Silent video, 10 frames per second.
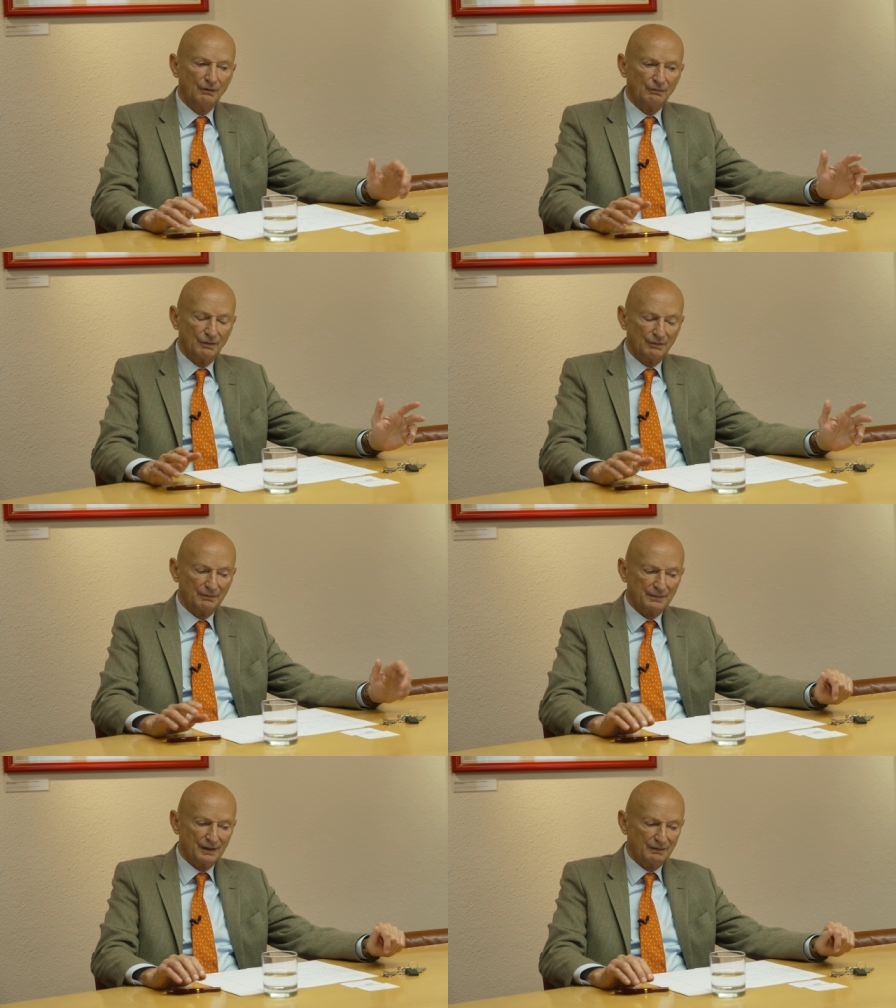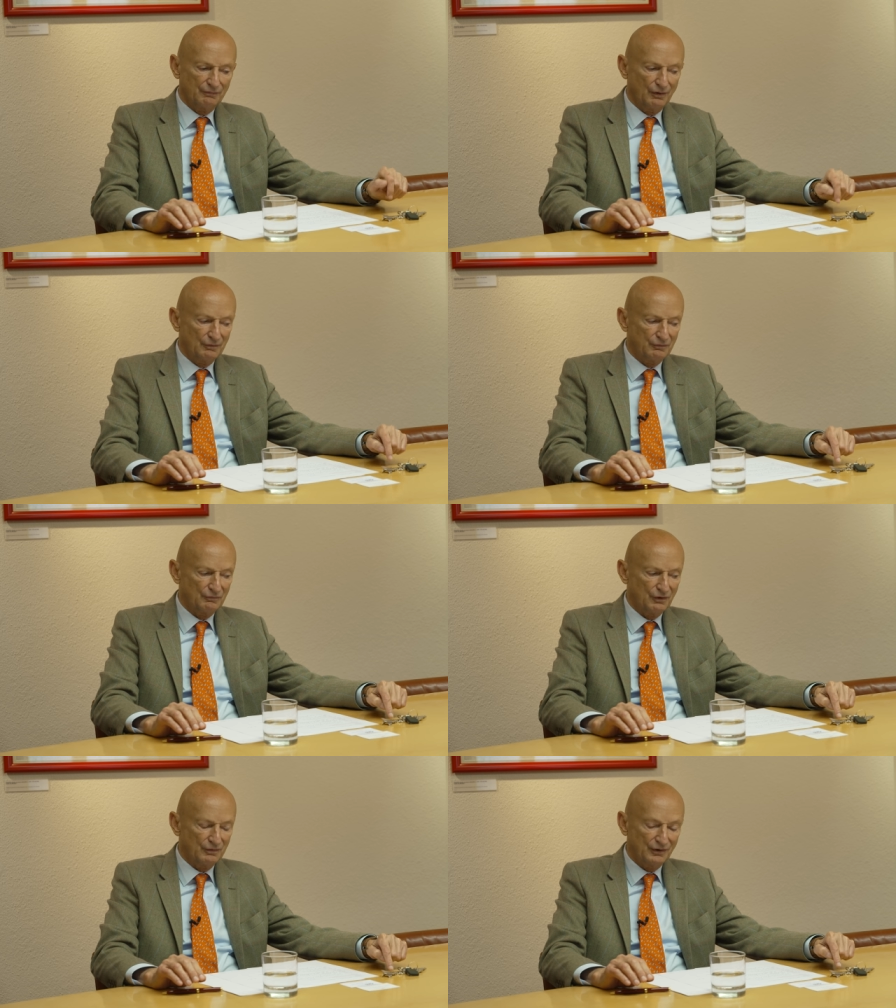well,
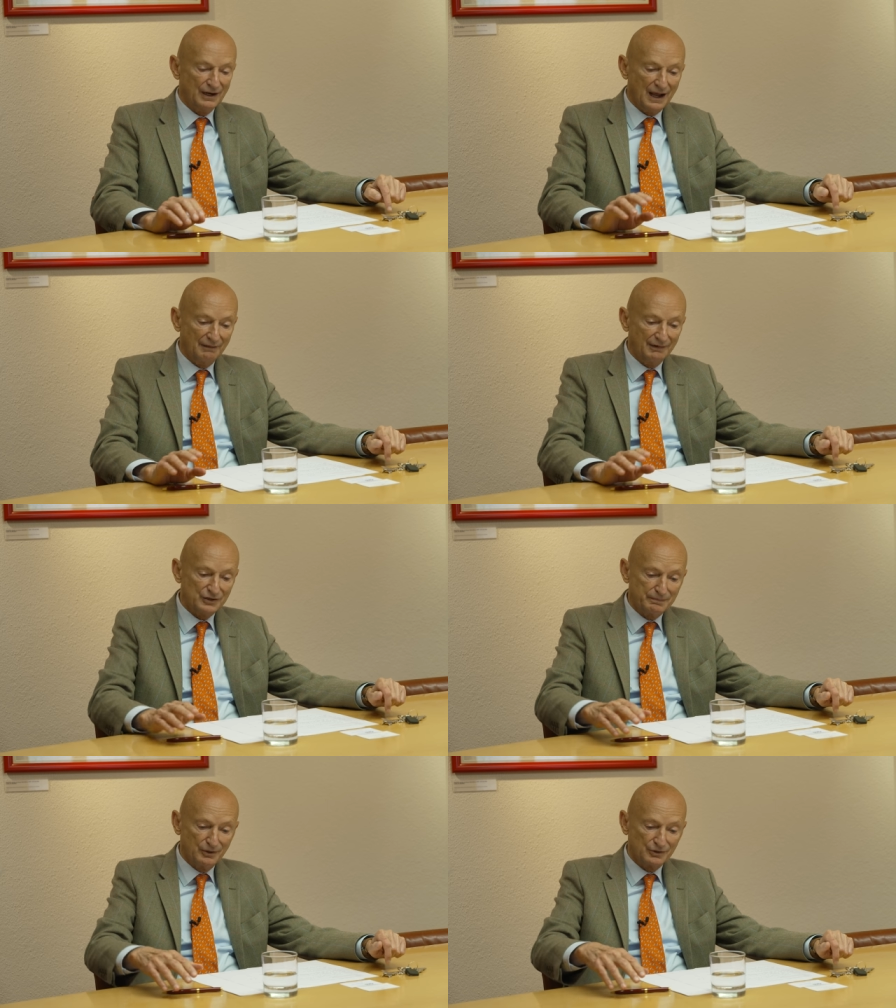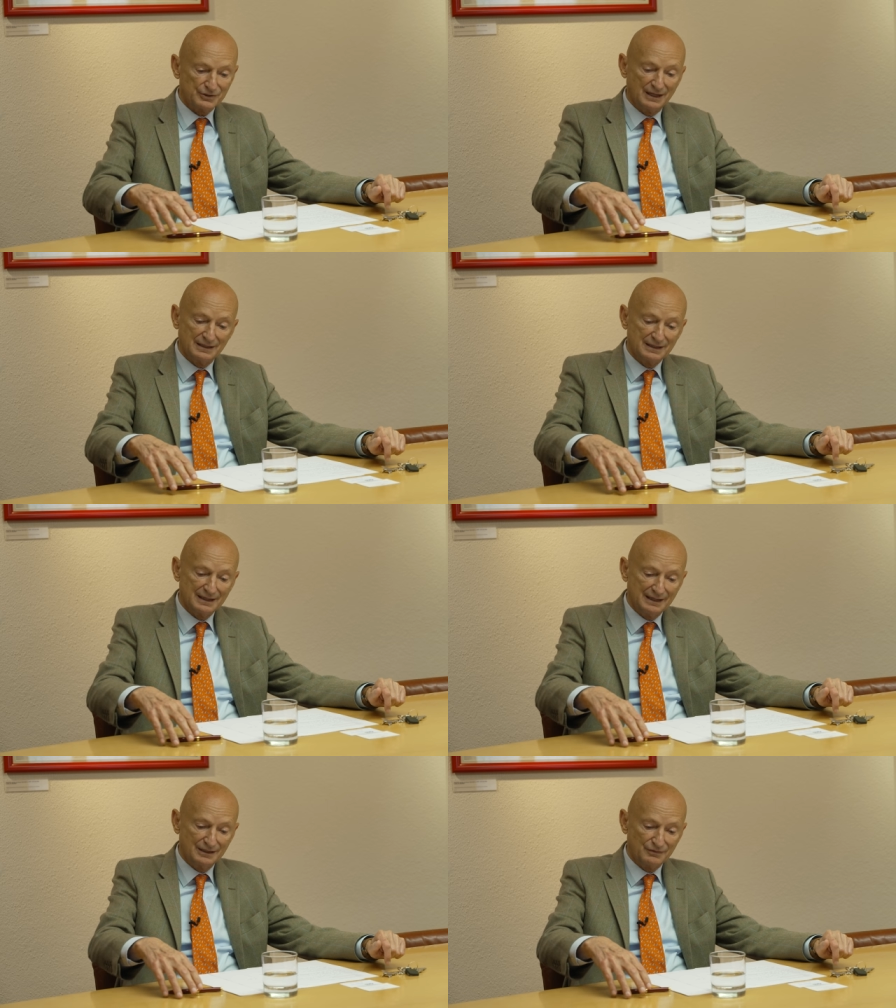for, for, for the average person, I
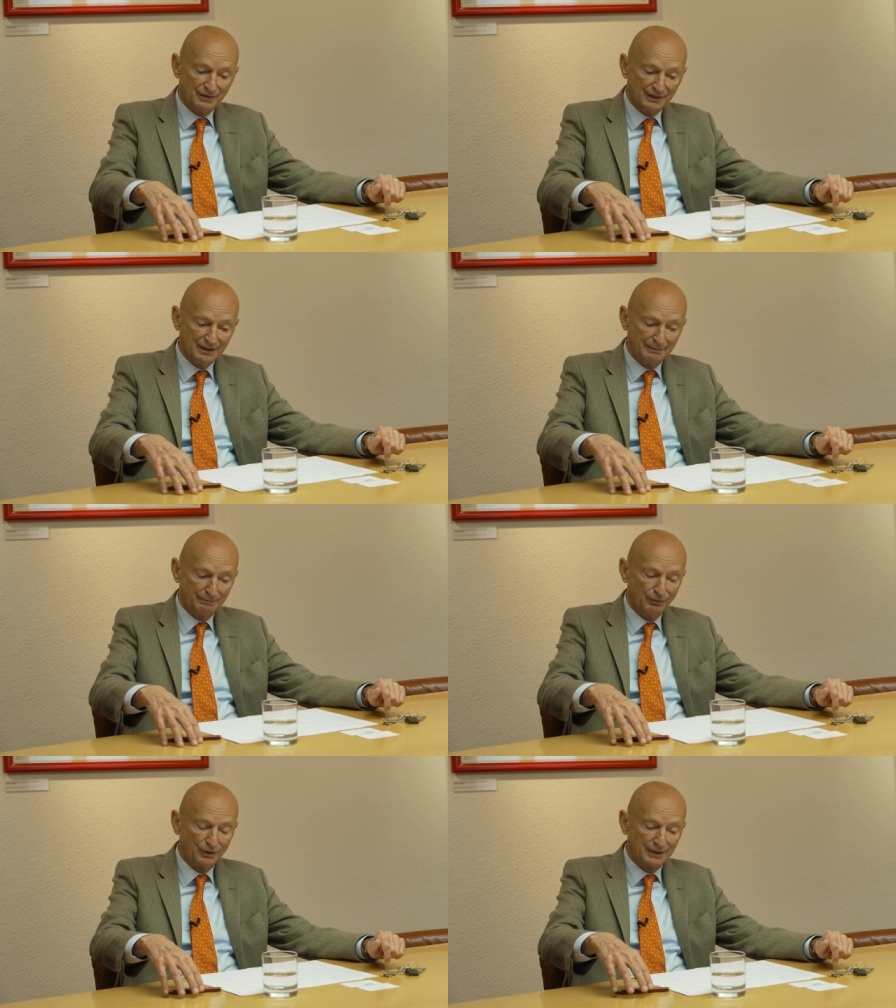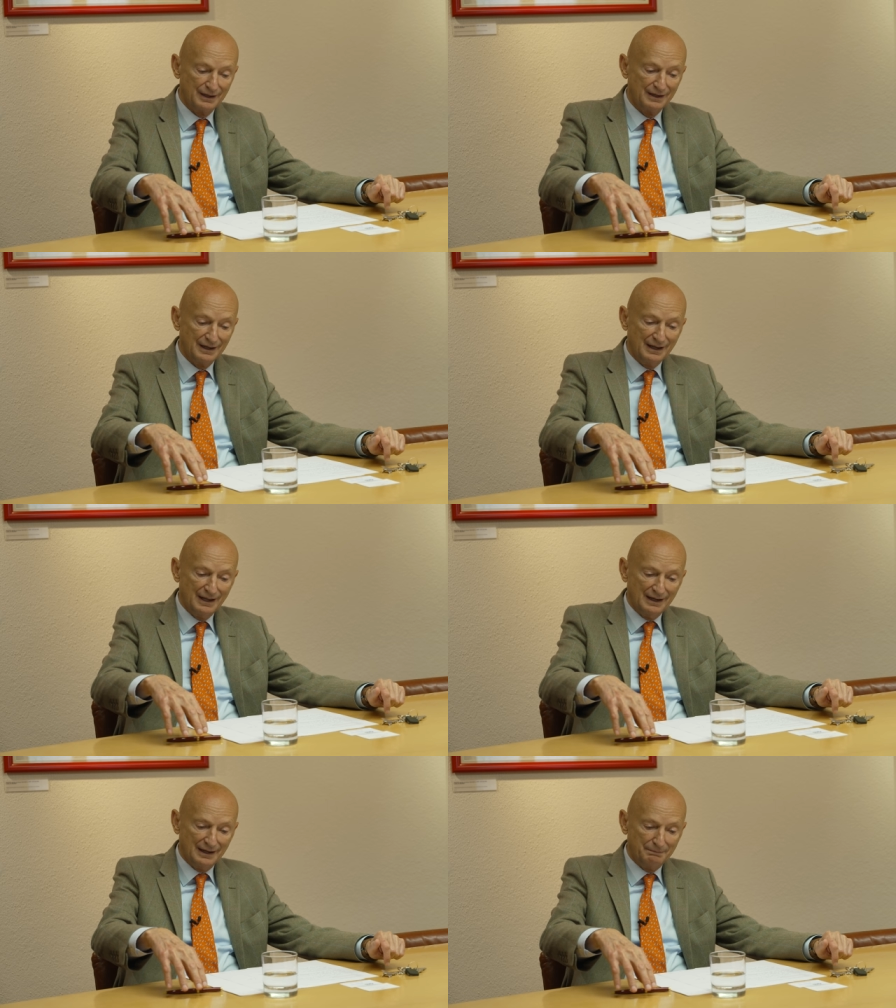think it is very important
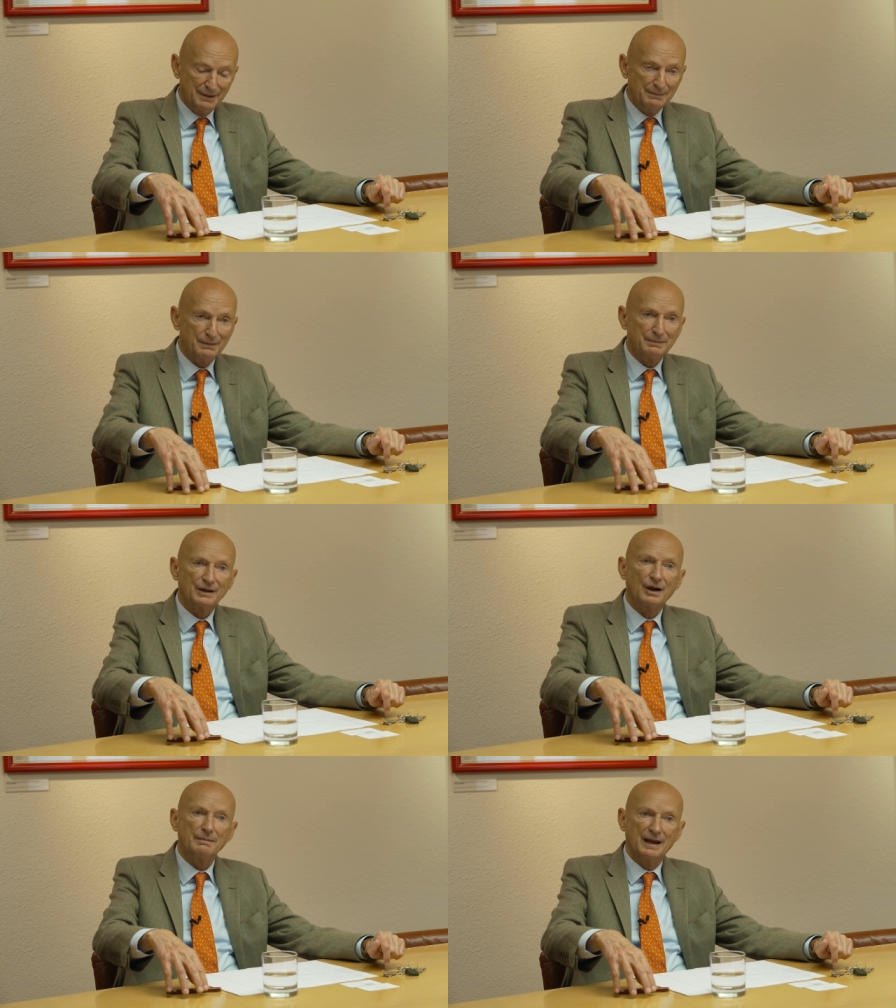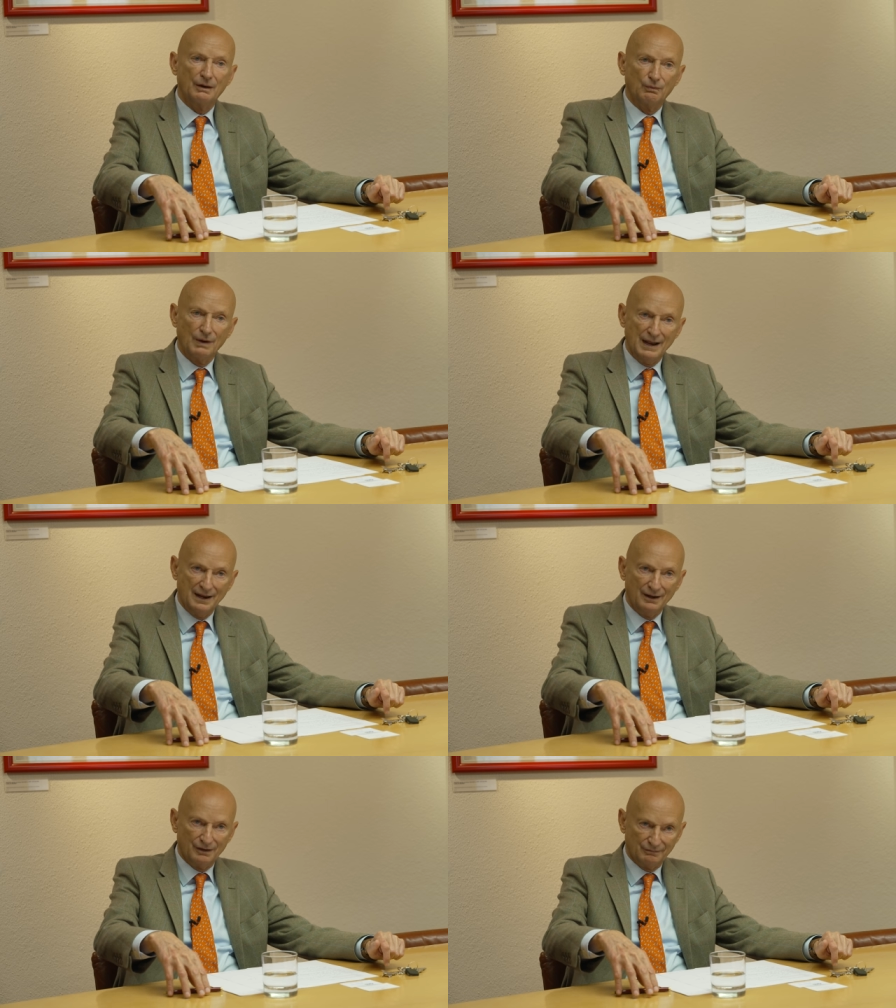that people become
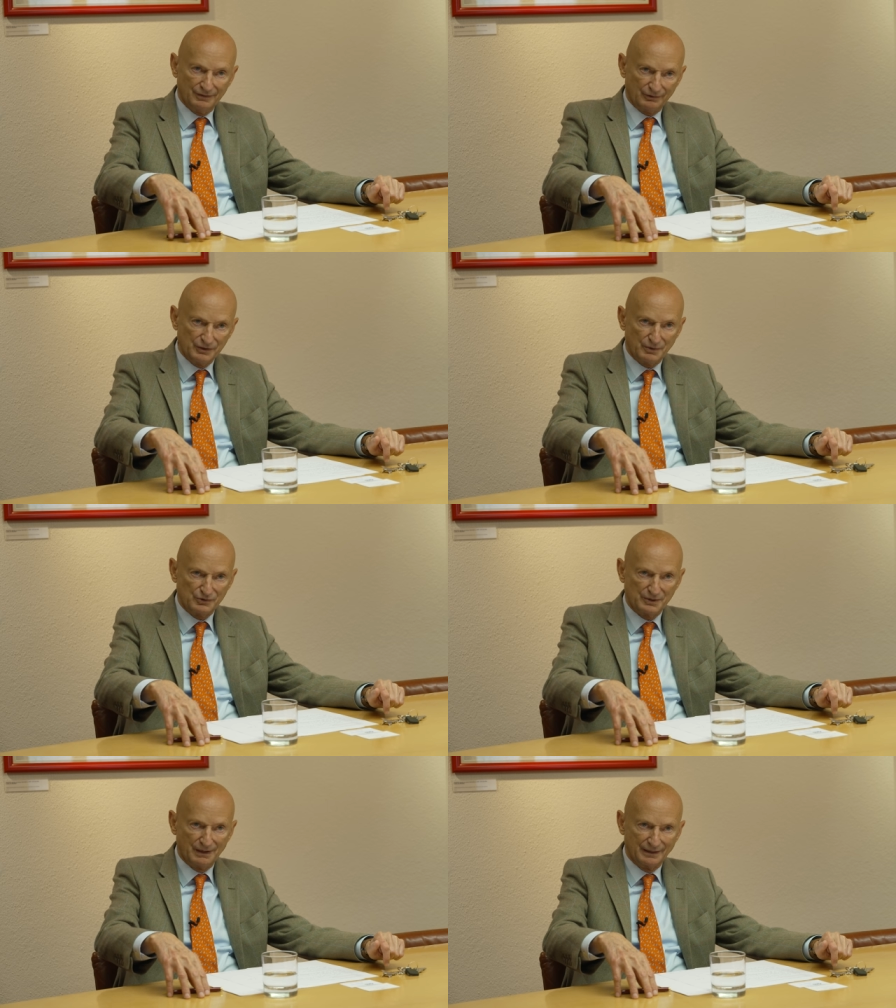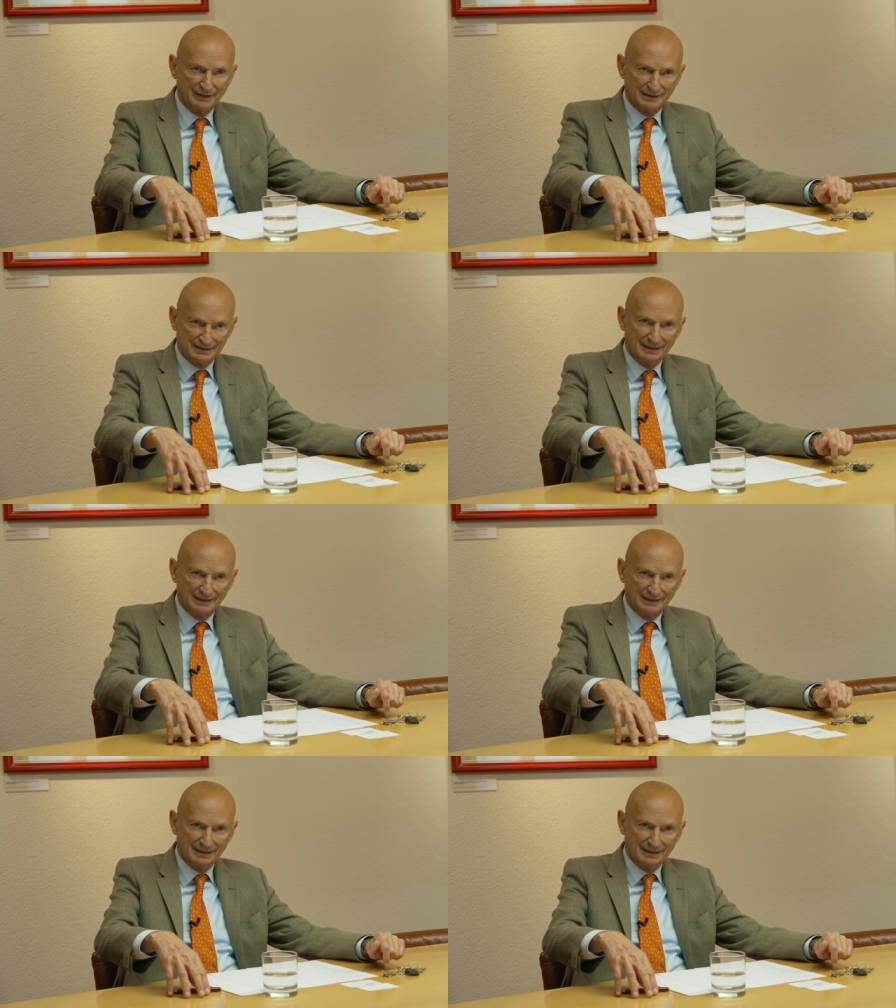aware of their responsibilities.